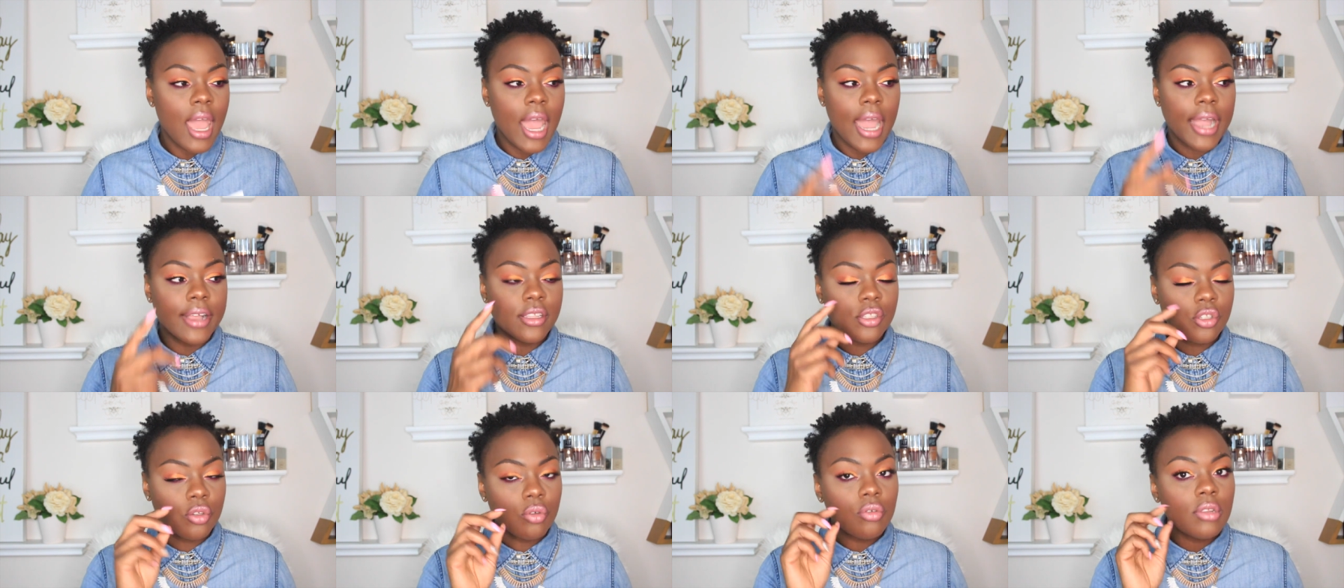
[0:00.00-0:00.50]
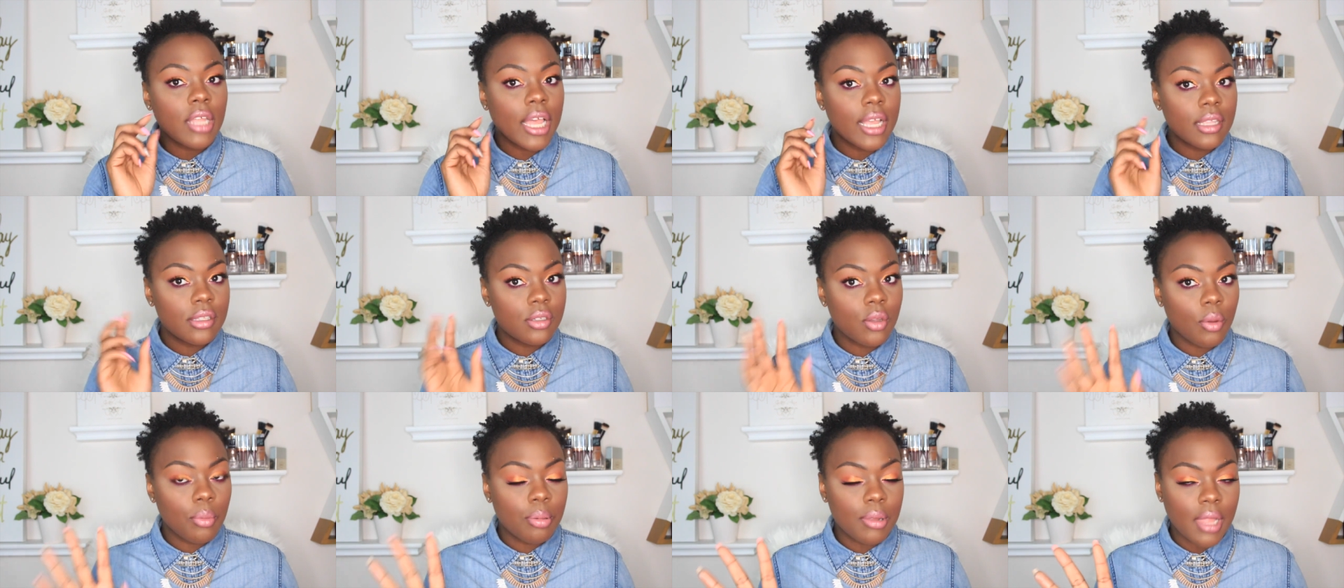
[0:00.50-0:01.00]
I do
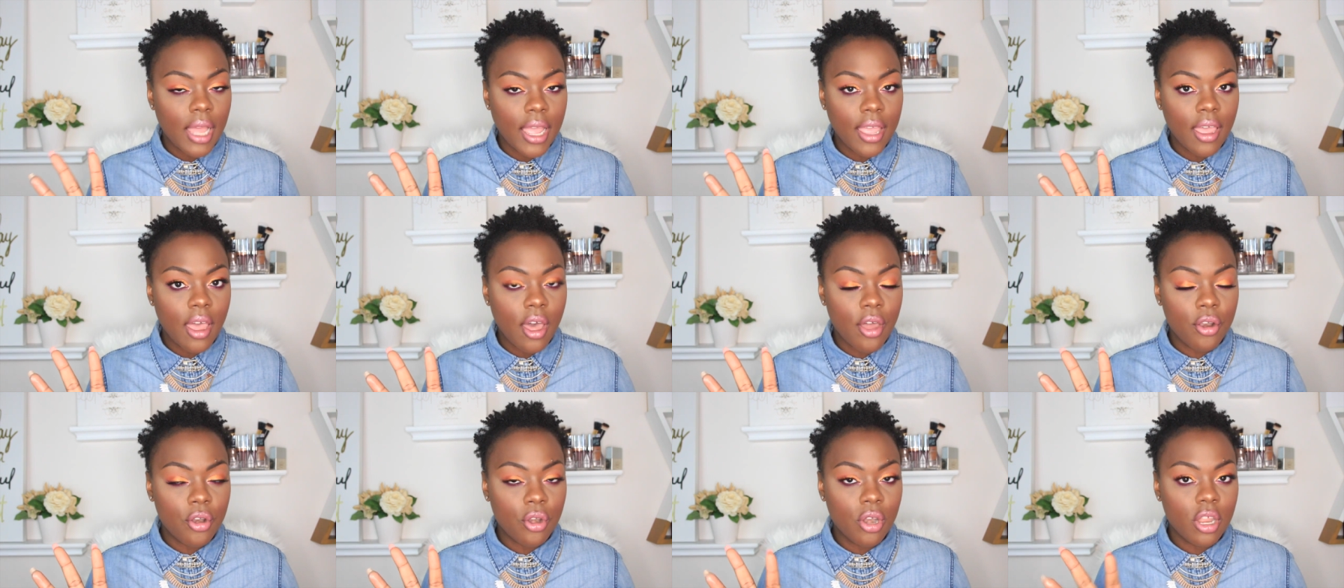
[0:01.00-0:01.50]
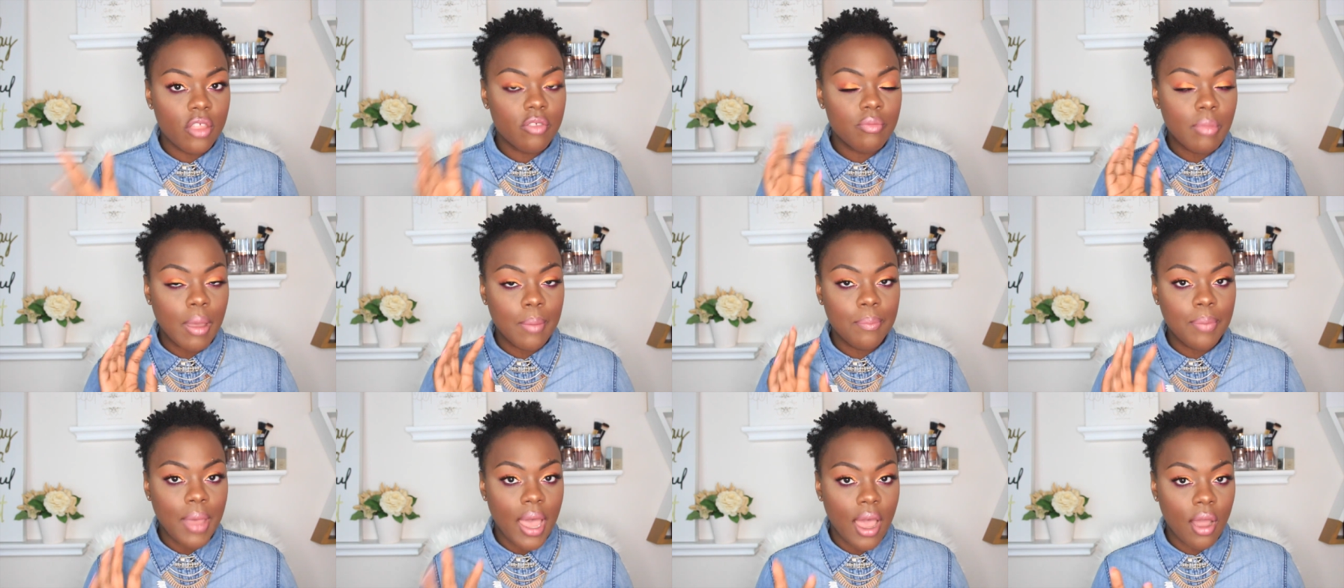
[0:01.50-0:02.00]
like to apply it underneath
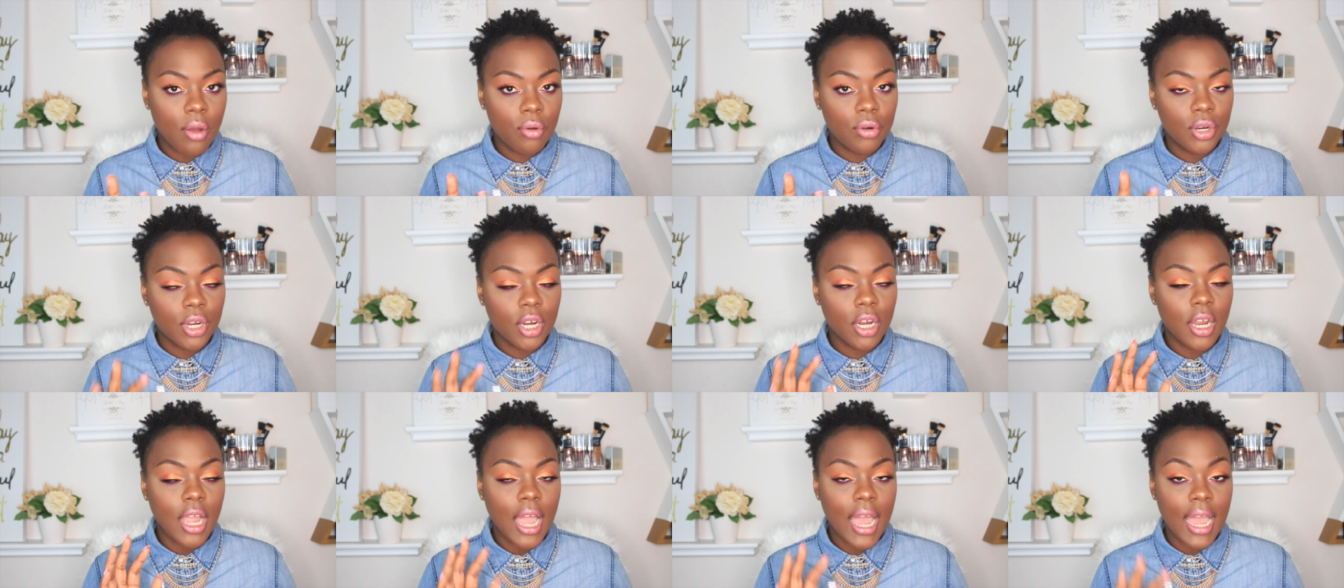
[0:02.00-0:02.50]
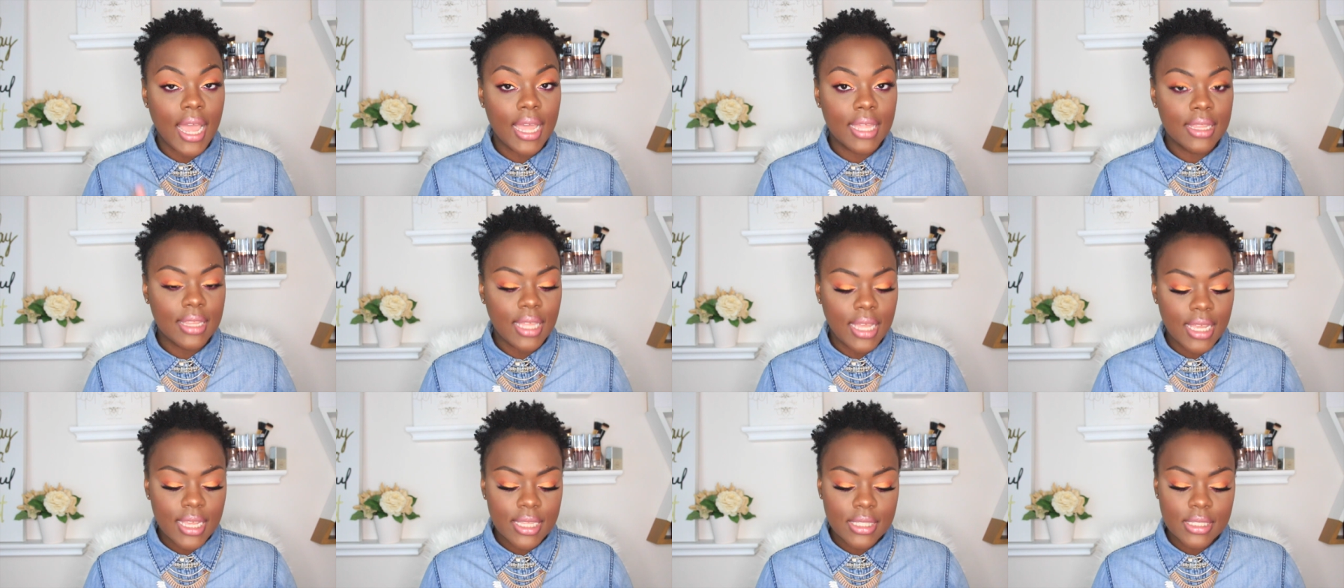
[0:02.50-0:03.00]
my powder
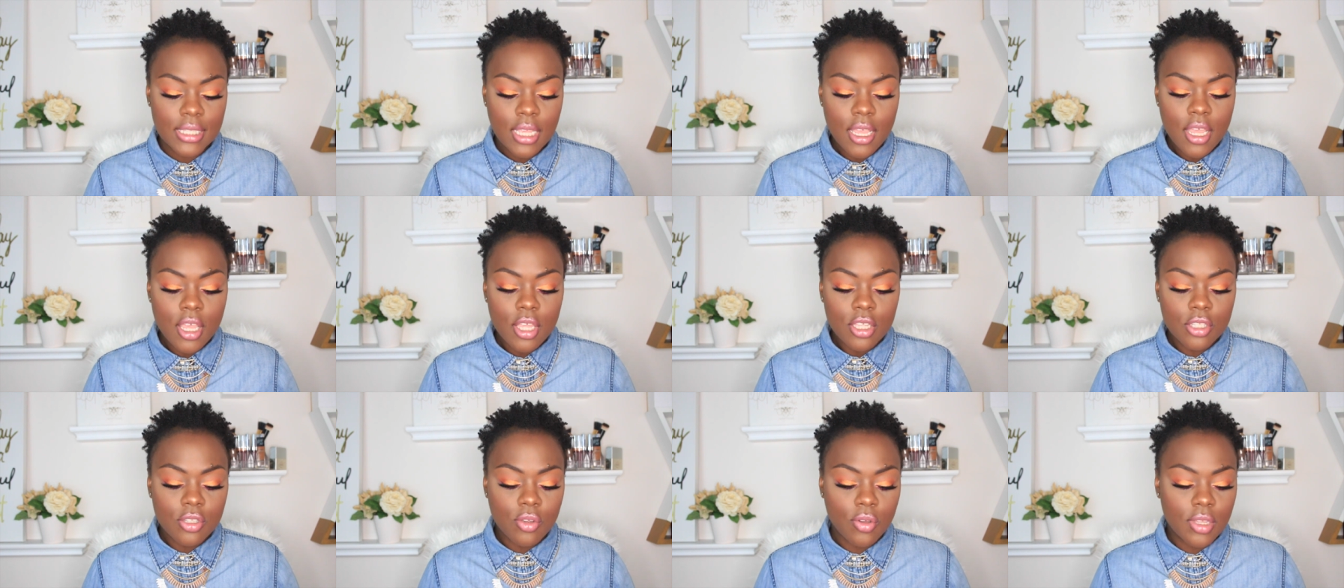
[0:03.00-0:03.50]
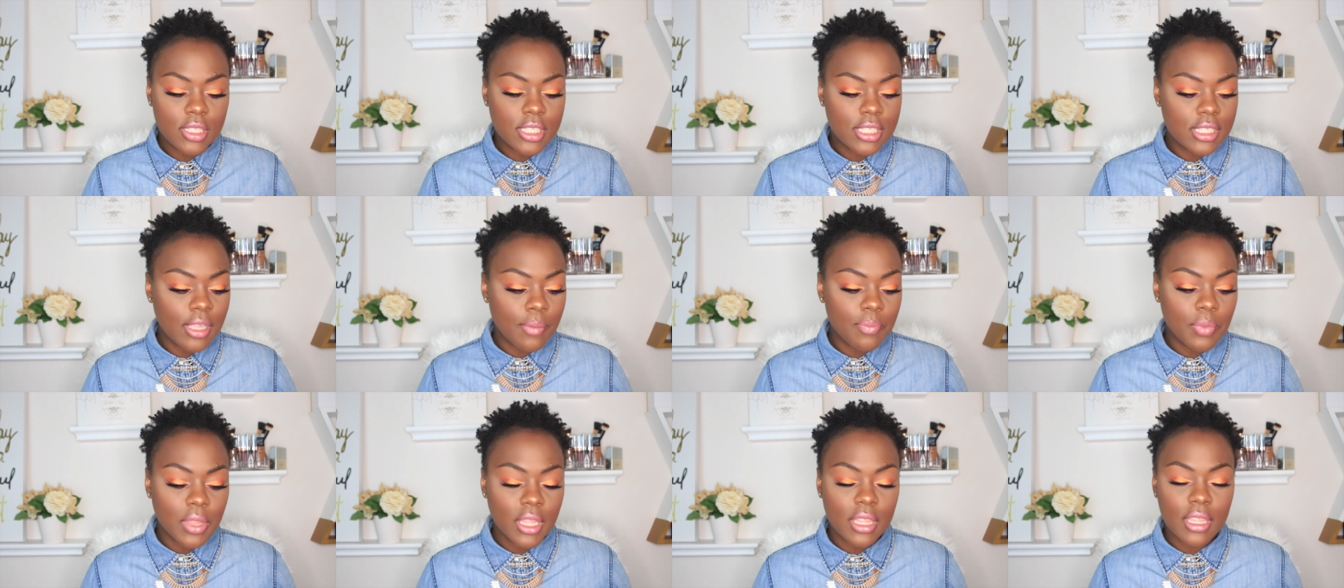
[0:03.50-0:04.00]
highlights, so it's
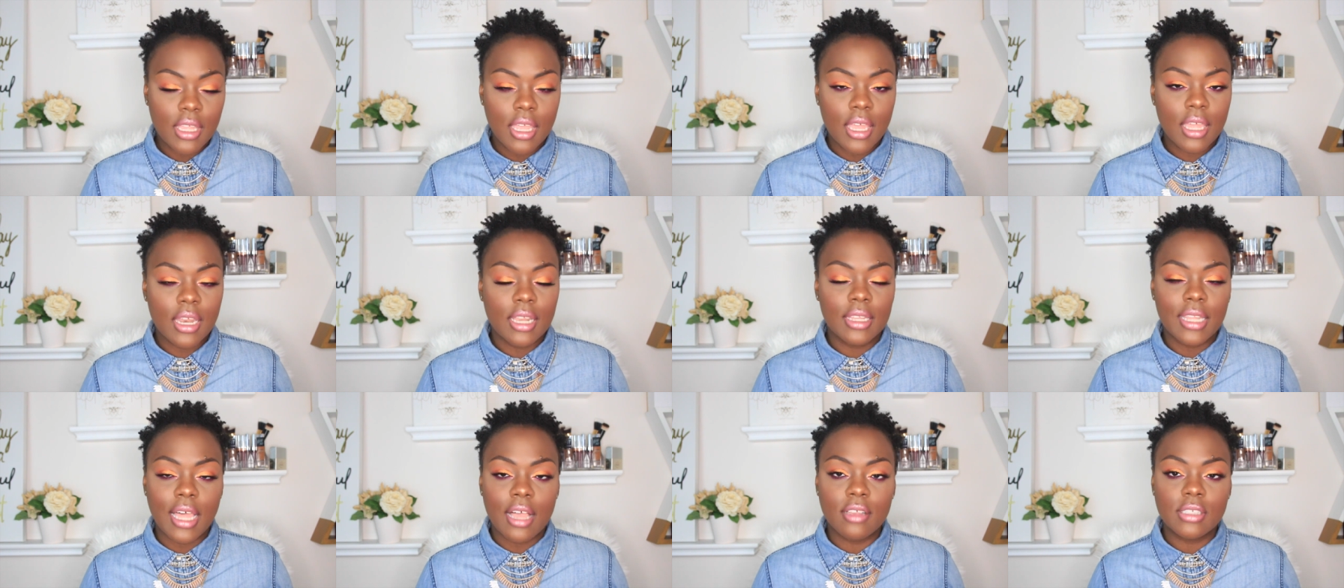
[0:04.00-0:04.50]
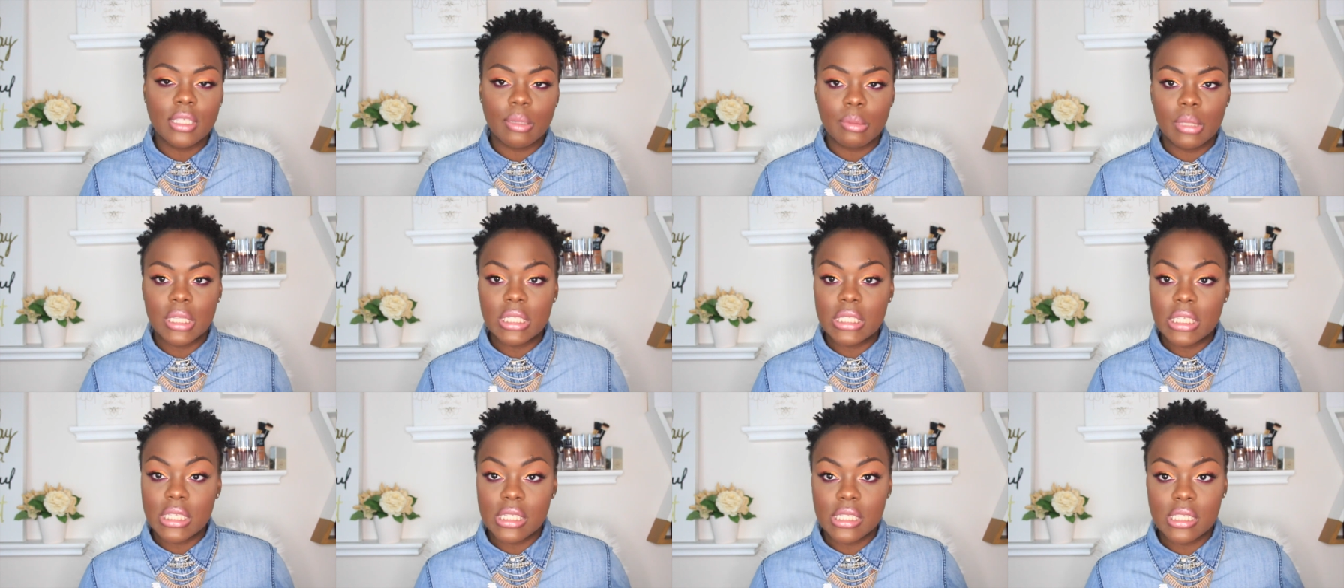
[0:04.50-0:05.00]
something, it allows
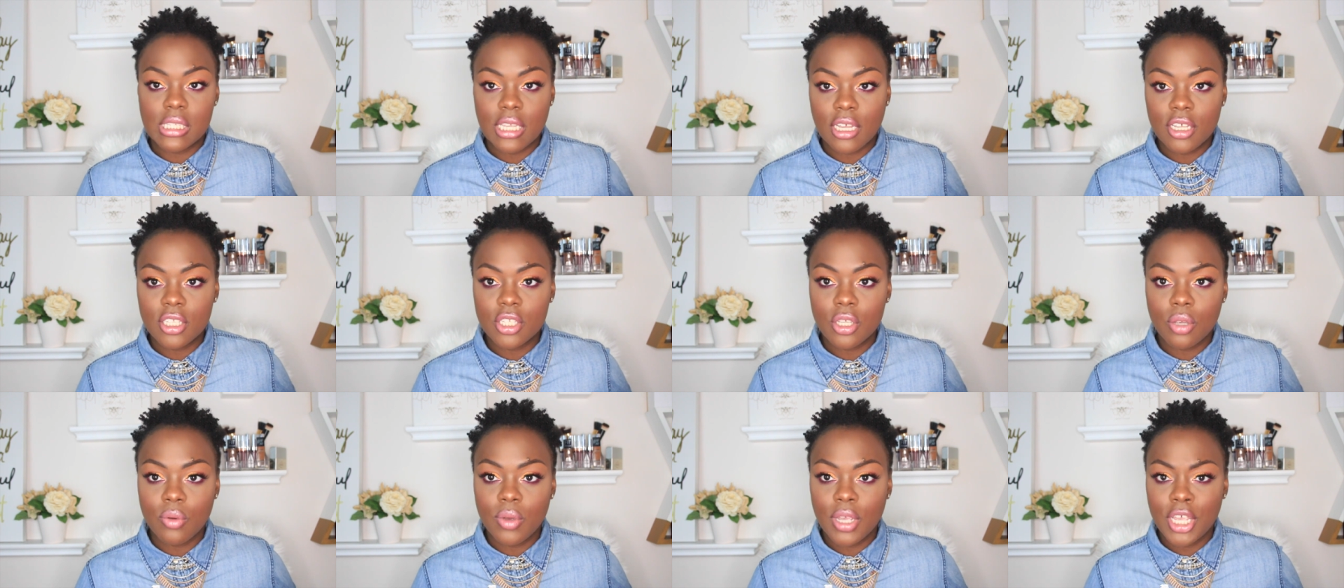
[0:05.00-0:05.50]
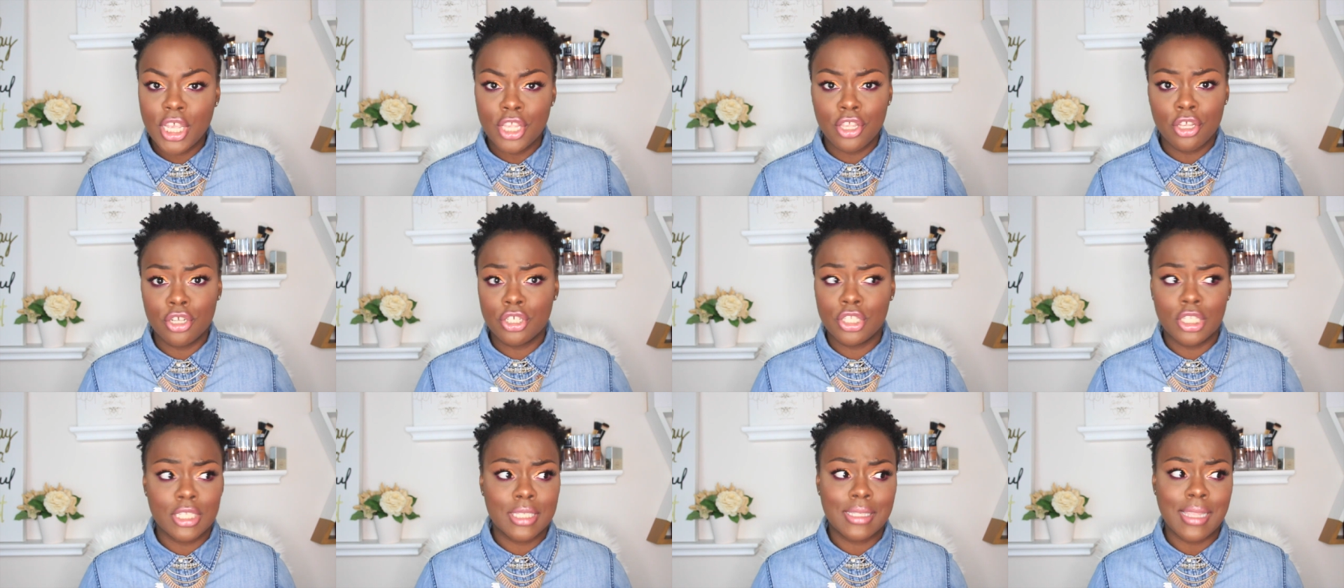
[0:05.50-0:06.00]
something to stick to it, and
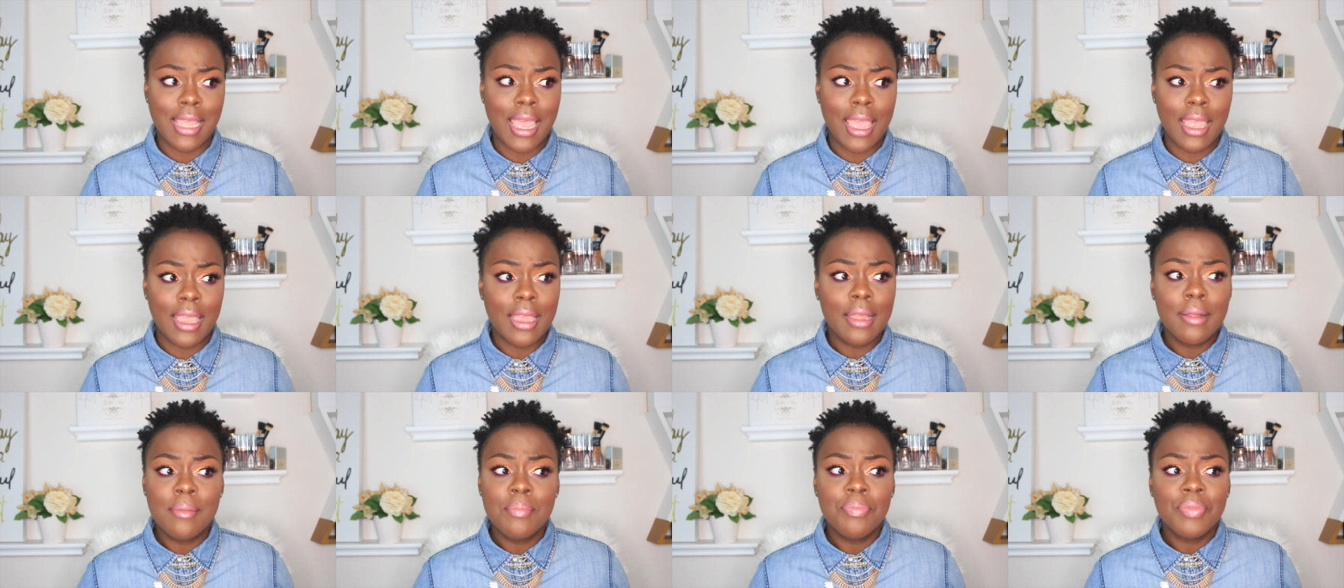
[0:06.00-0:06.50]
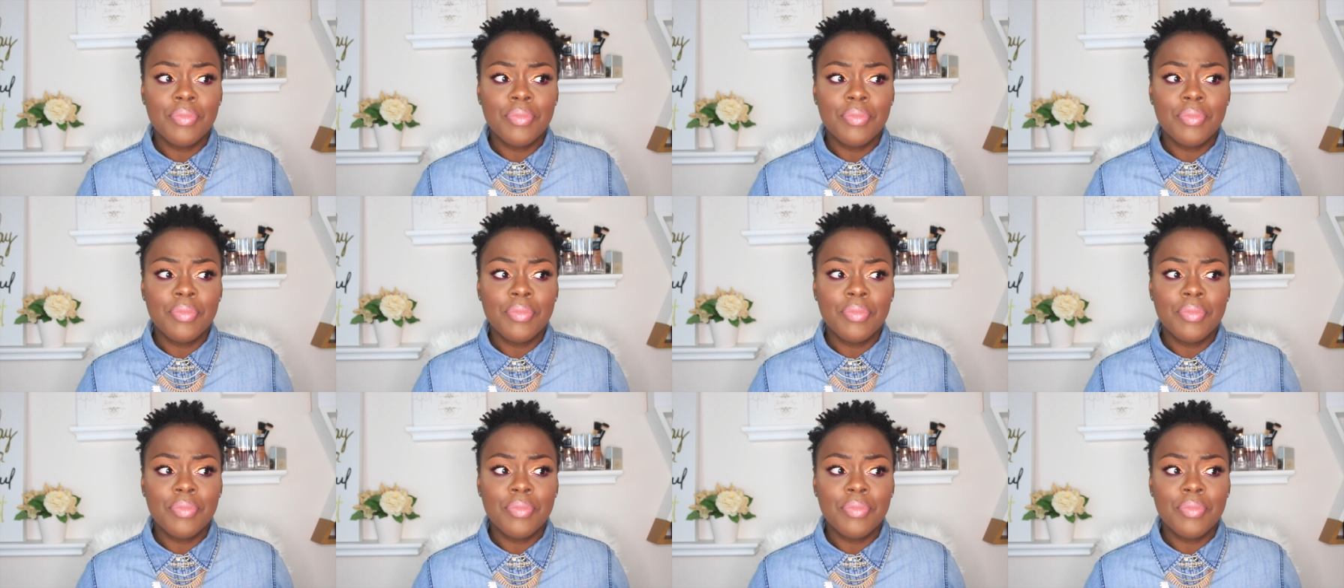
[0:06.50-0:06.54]
you're just like